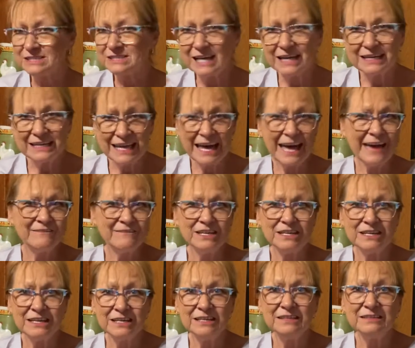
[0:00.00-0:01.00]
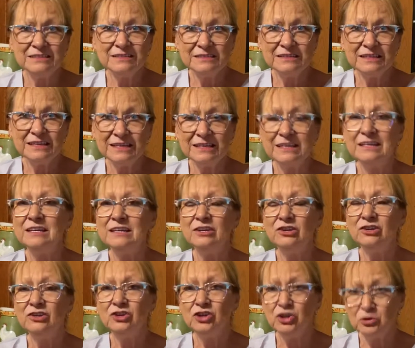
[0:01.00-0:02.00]
I haven't done any
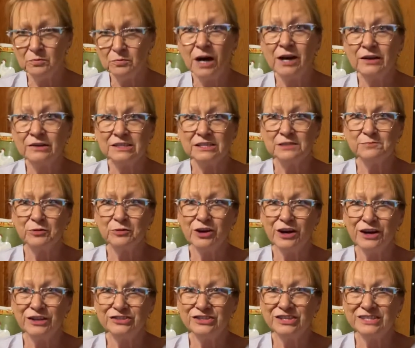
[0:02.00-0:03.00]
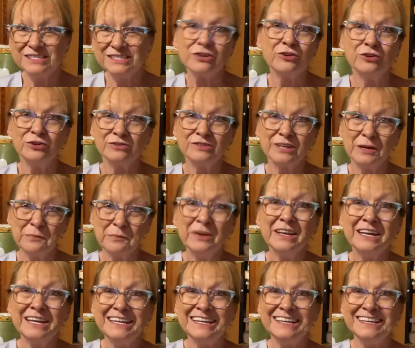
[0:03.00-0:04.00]
humongous projects or
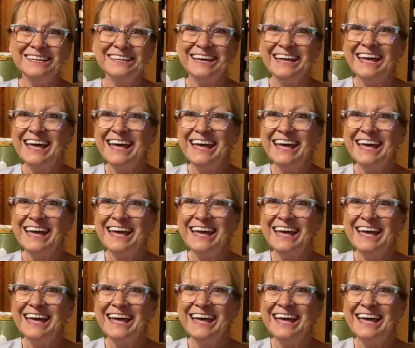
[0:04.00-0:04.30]
completed.